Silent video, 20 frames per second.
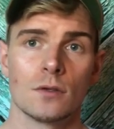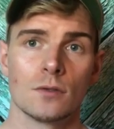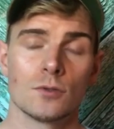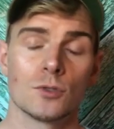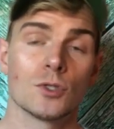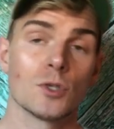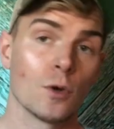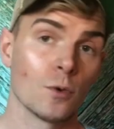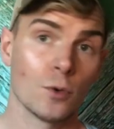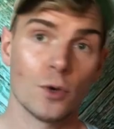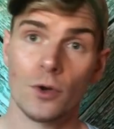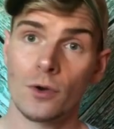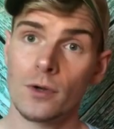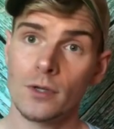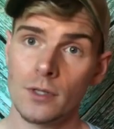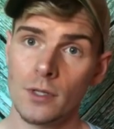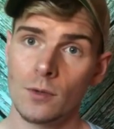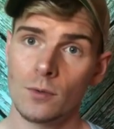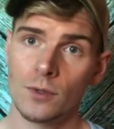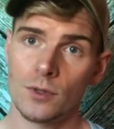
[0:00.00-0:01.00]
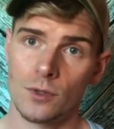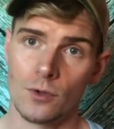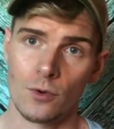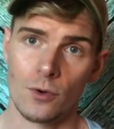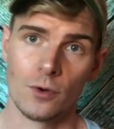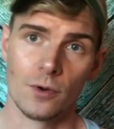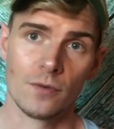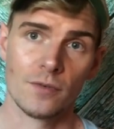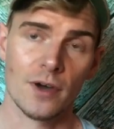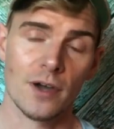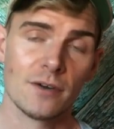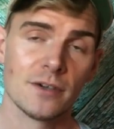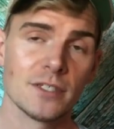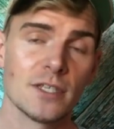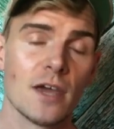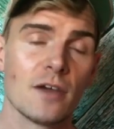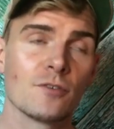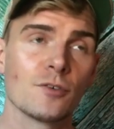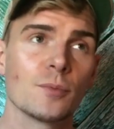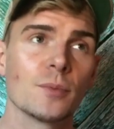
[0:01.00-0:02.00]
So currently with the coronavirus,
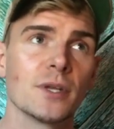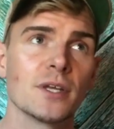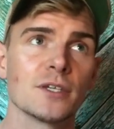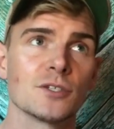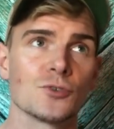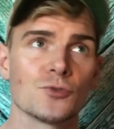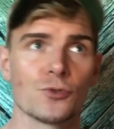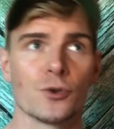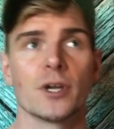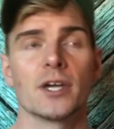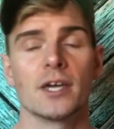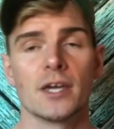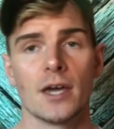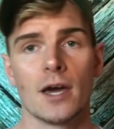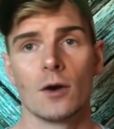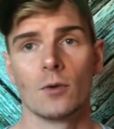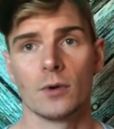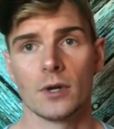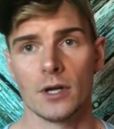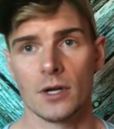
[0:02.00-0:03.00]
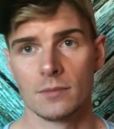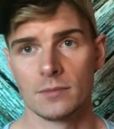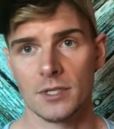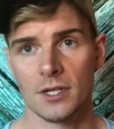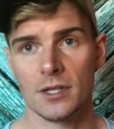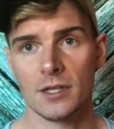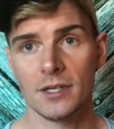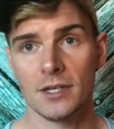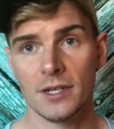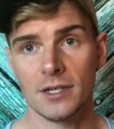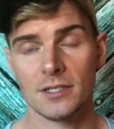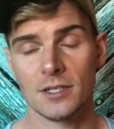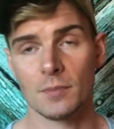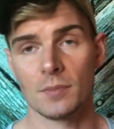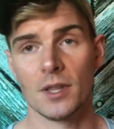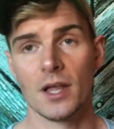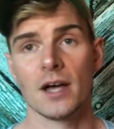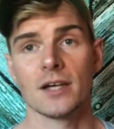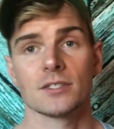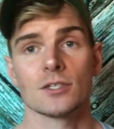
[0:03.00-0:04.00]
everybody is freaking out when it comes to cleaning
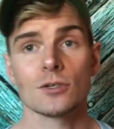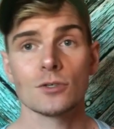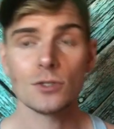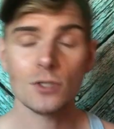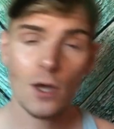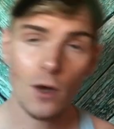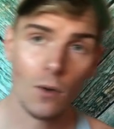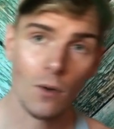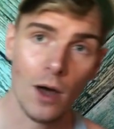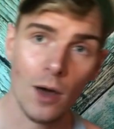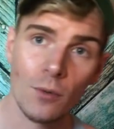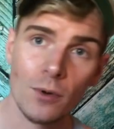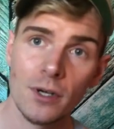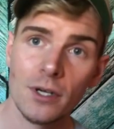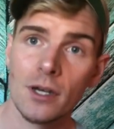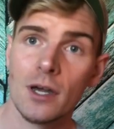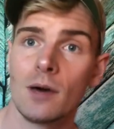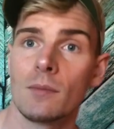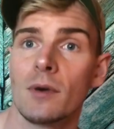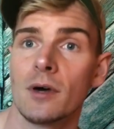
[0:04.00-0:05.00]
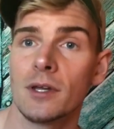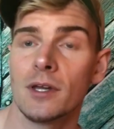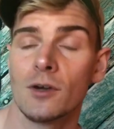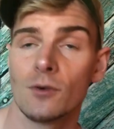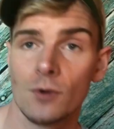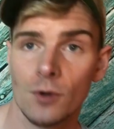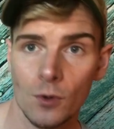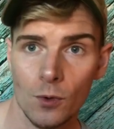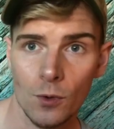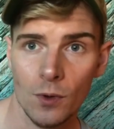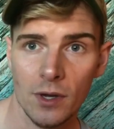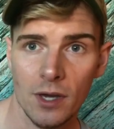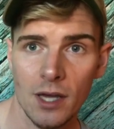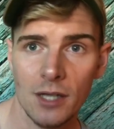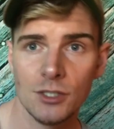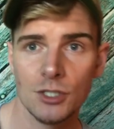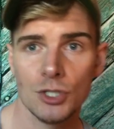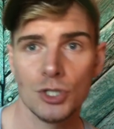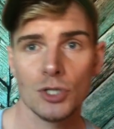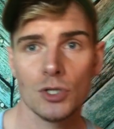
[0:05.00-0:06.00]
supplies. So I wanted to come on here real quick and
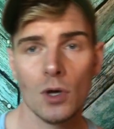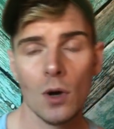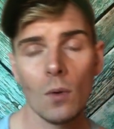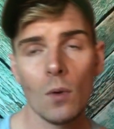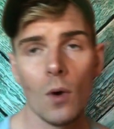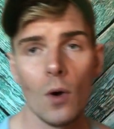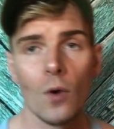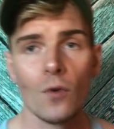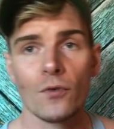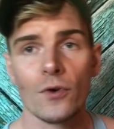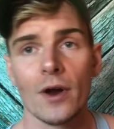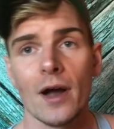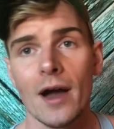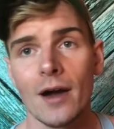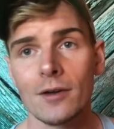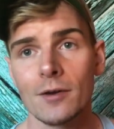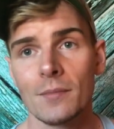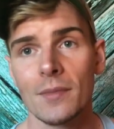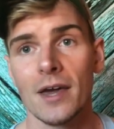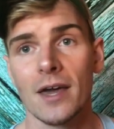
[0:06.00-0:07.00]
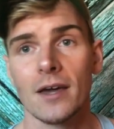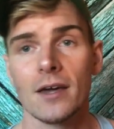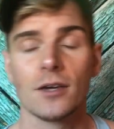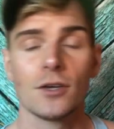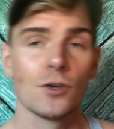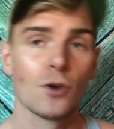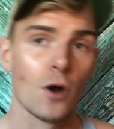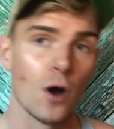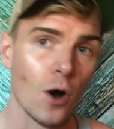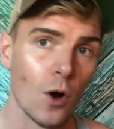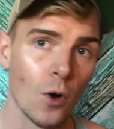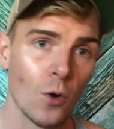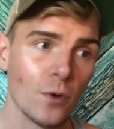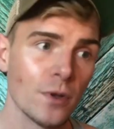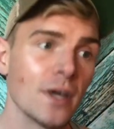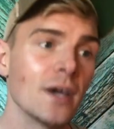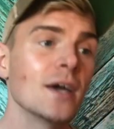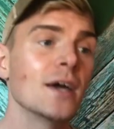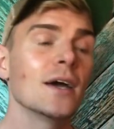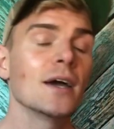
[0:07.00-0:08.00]
just go over how to make your
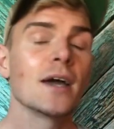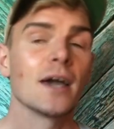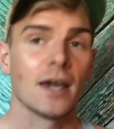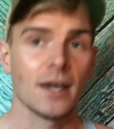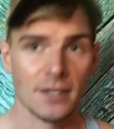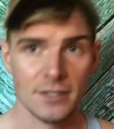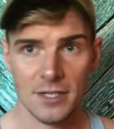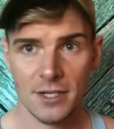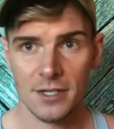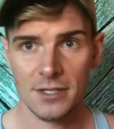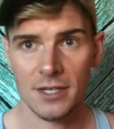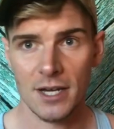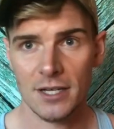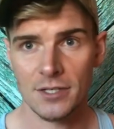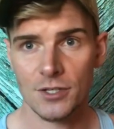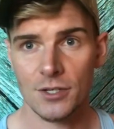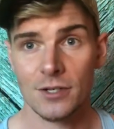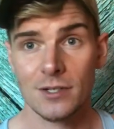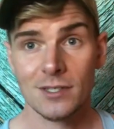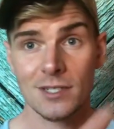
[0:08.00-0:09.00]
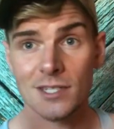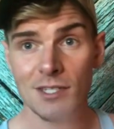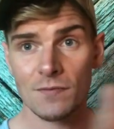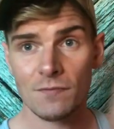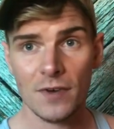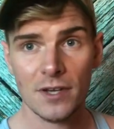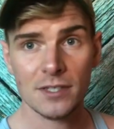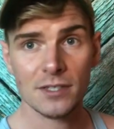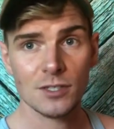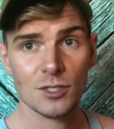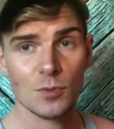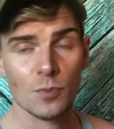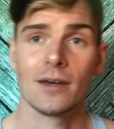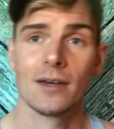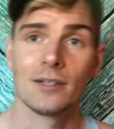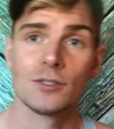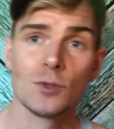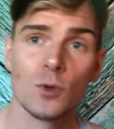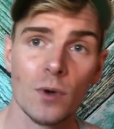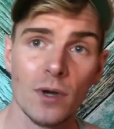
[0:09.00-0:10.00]
own hand sanitizer, disinfectant spray.
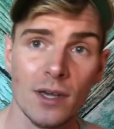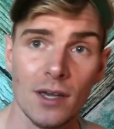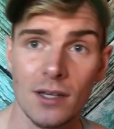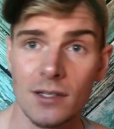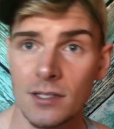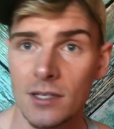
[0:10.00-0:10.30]
It's quick, it's